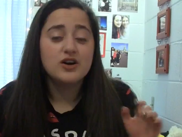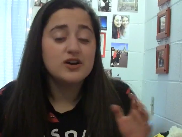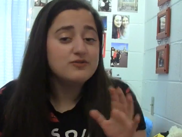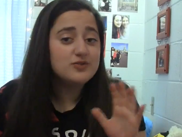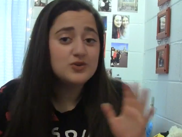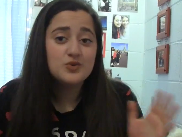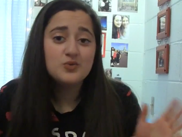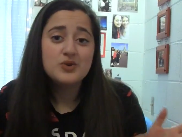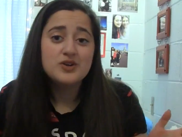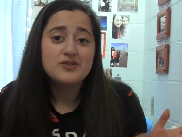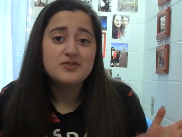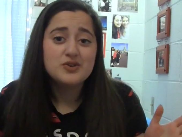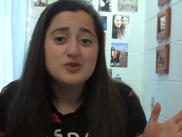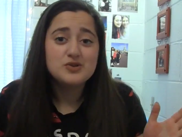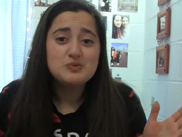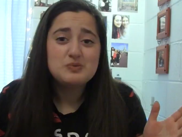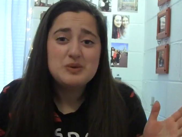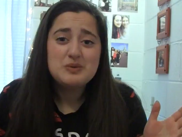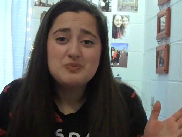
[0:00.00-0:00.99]
Or if you're one of
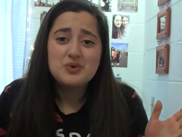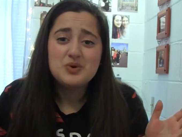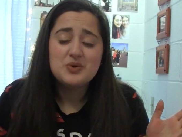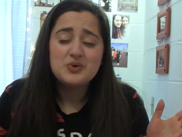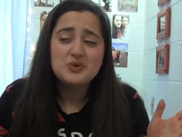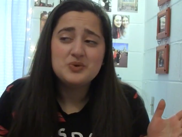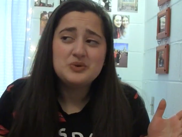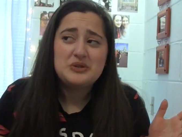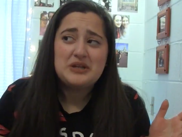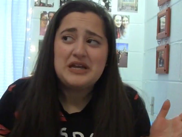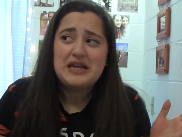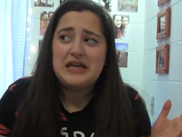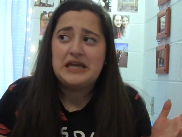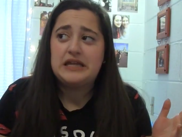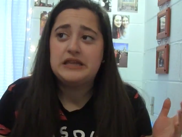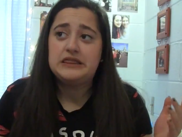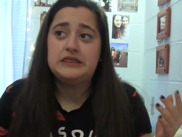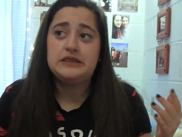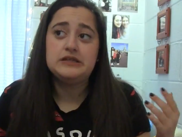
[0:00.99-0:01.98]
those people who
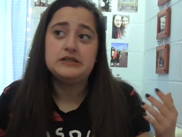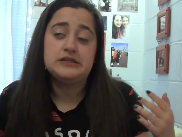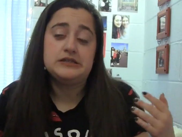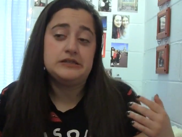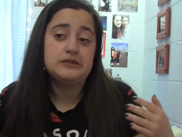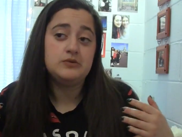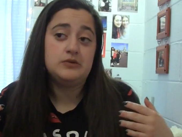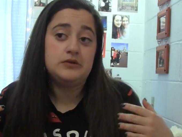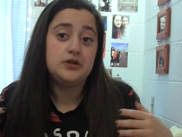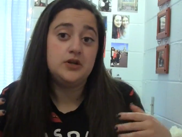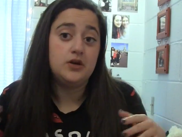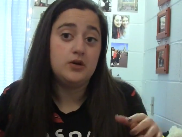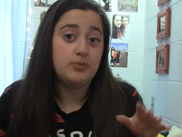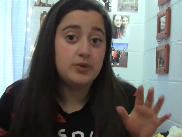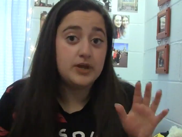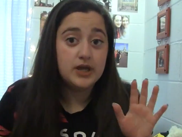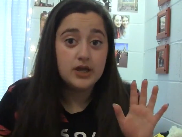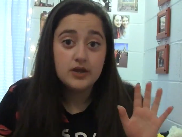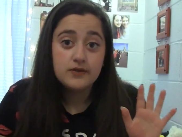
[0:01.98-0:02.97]
like doesn't want
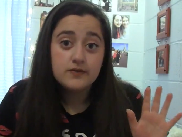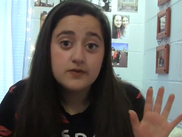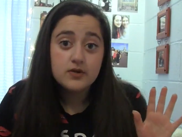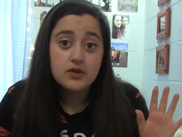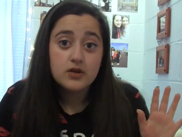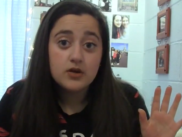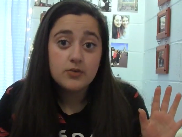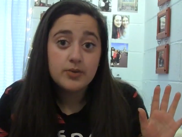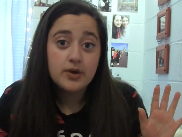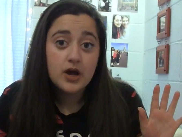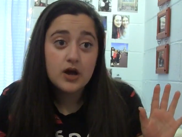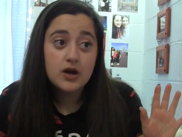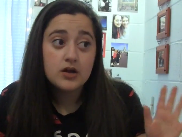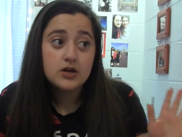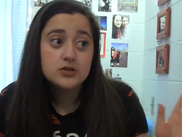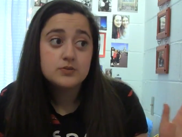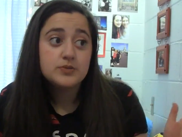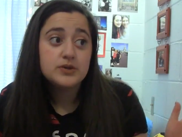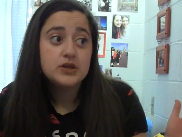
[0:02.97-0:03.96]
to pay for the
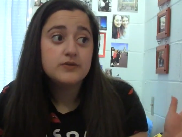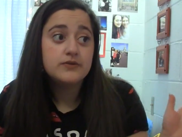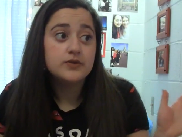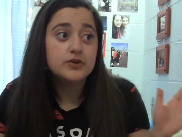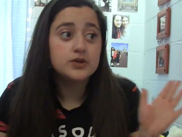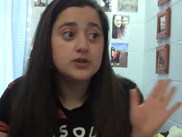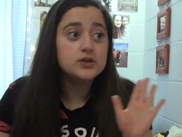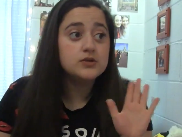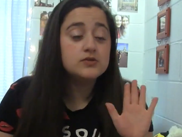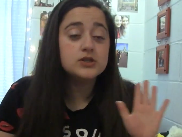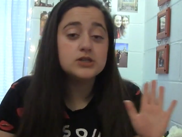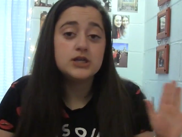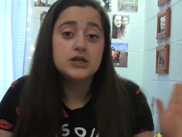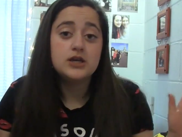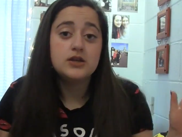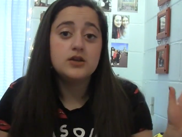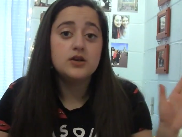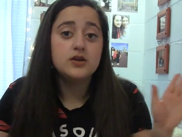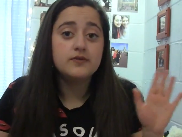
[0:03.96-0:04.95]
product before
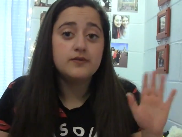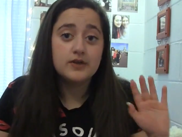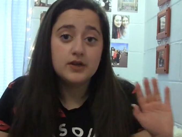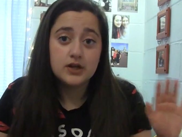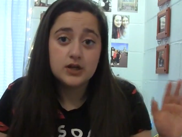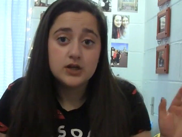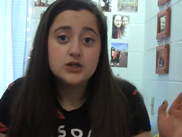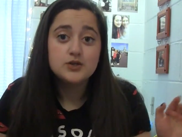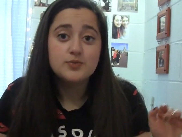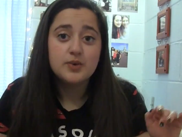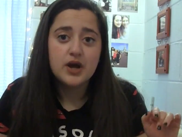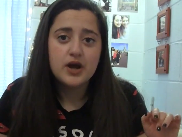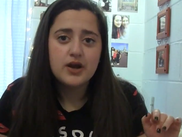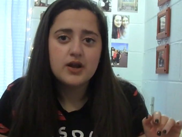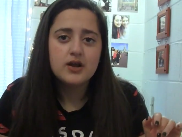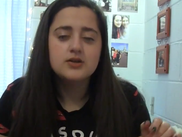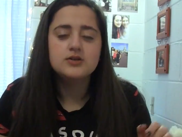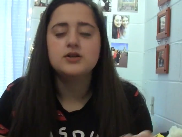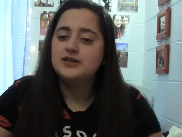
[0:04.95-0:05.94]
using the finished
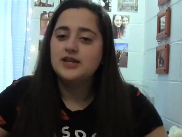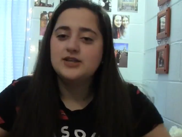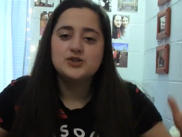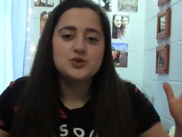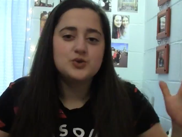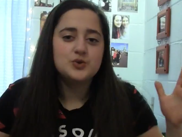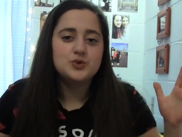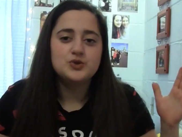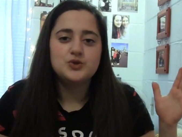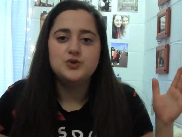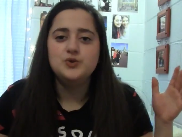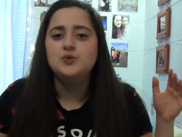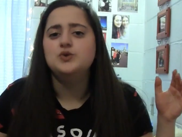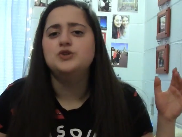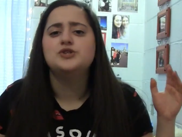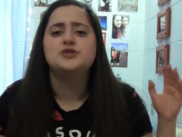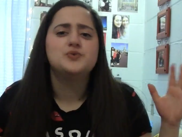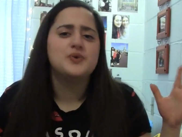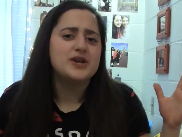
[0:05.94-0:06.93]
product, that's cool too.
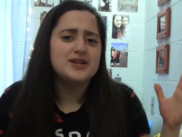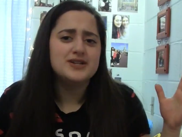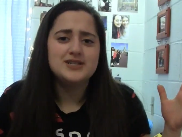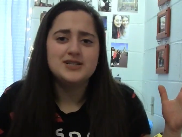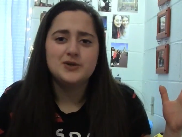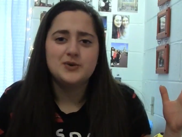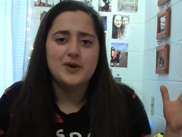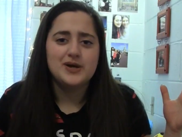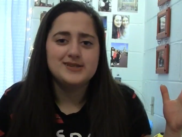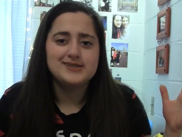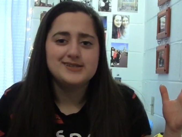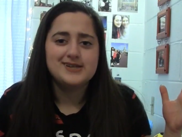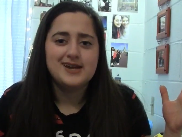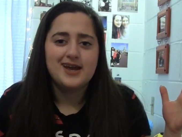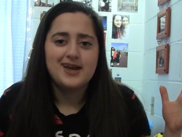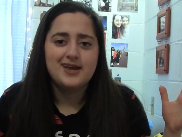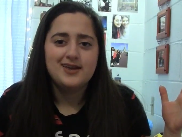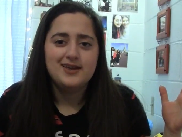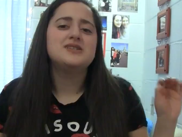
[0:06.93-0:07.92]
Just wait until
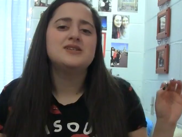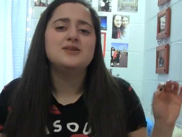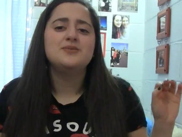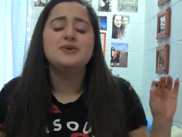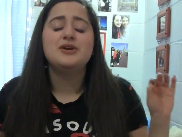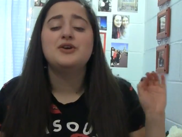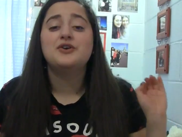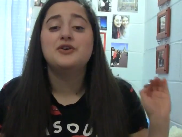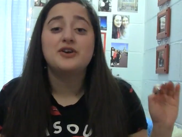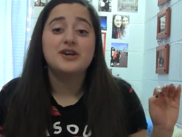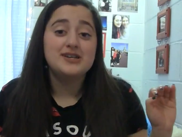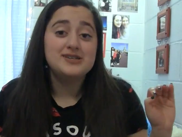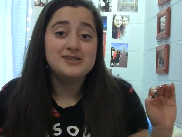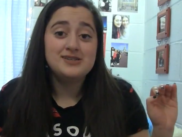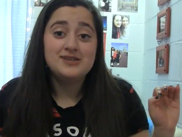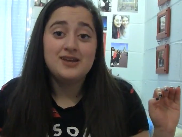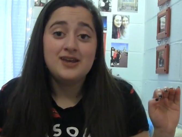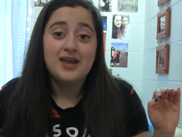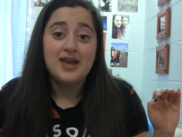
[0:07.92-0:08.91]
Wednesday. It's gonna be
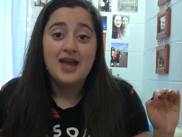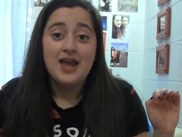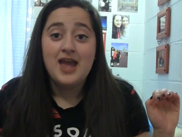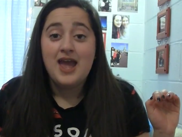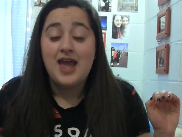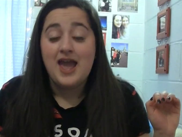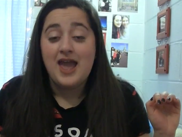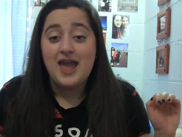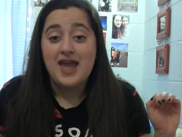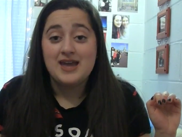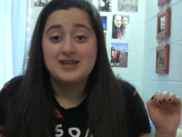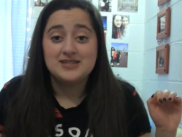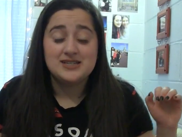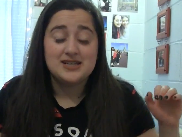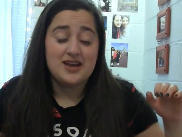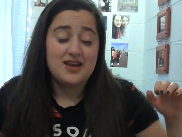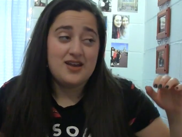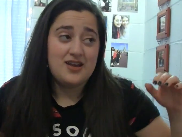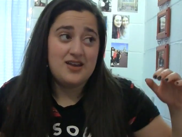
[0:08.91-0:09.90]
crazy,
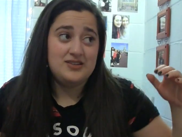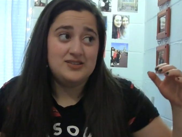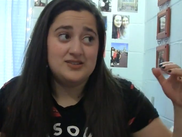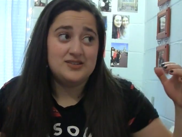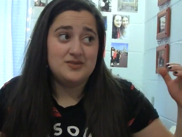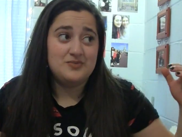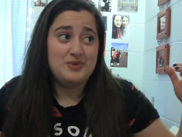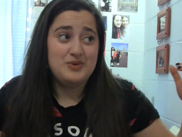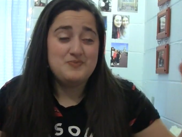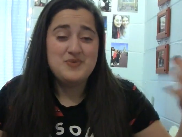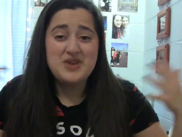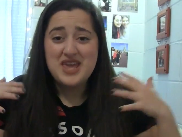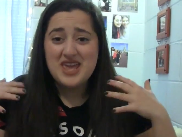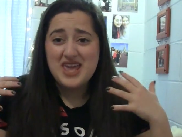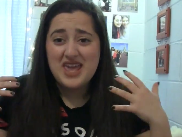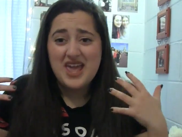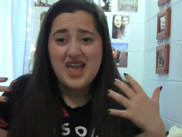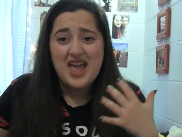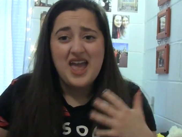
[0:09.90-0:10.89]
and it's gonna be
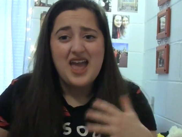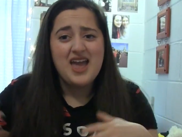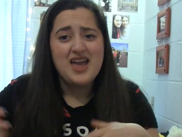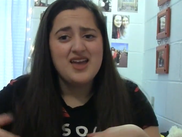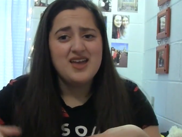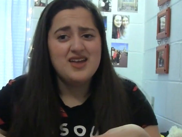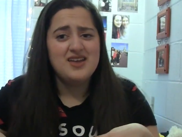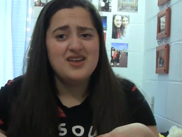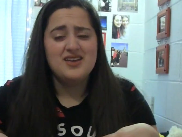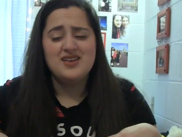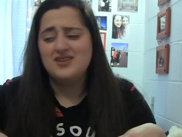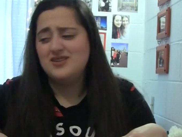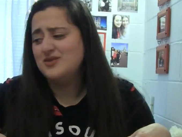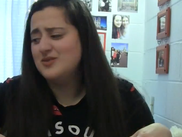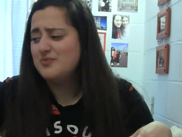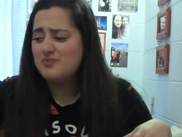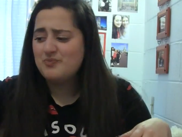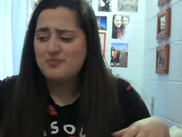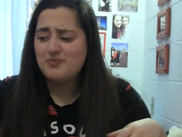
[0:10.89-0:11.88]
me
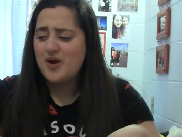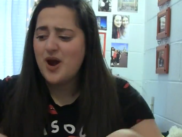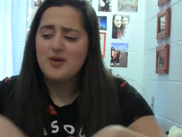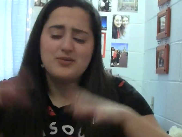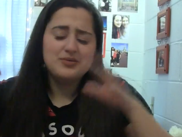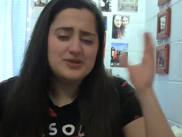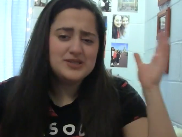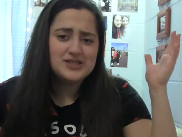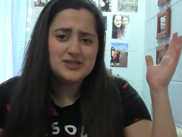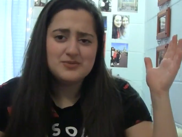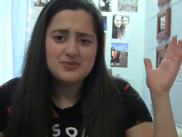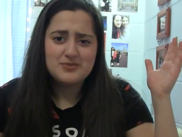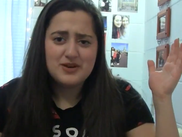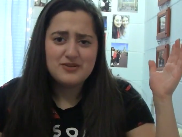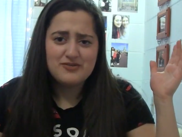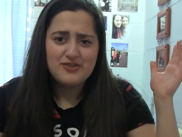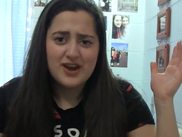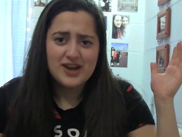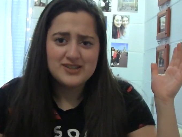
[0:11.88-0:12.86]
and probably some of
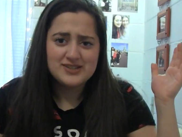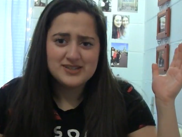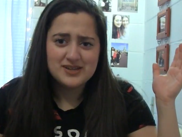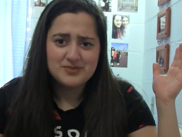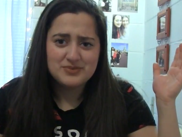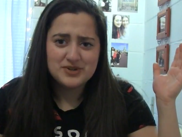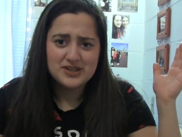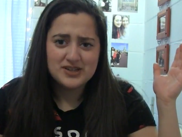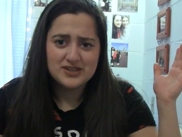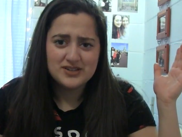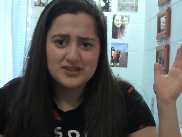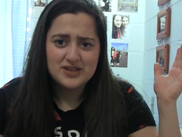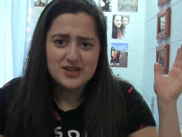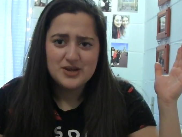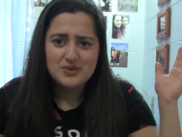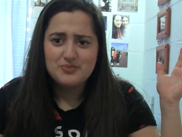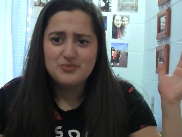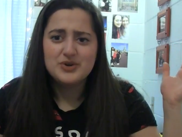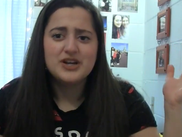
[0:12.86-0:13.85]
my friends that I'm gonna
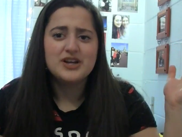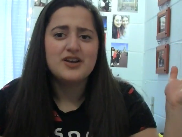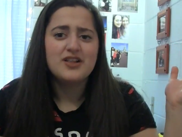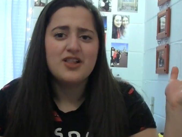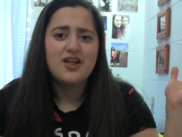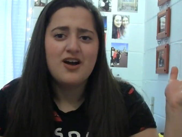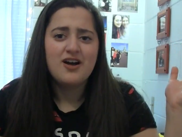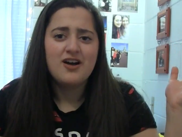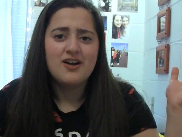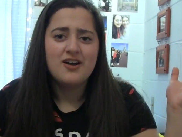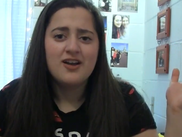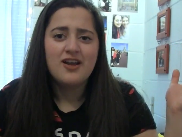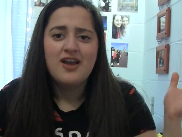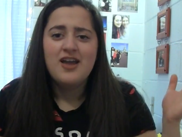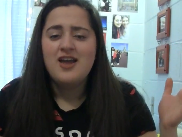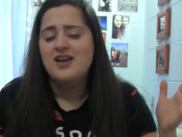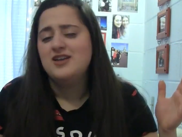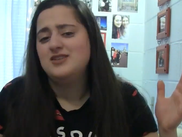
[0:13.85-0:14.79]
bring along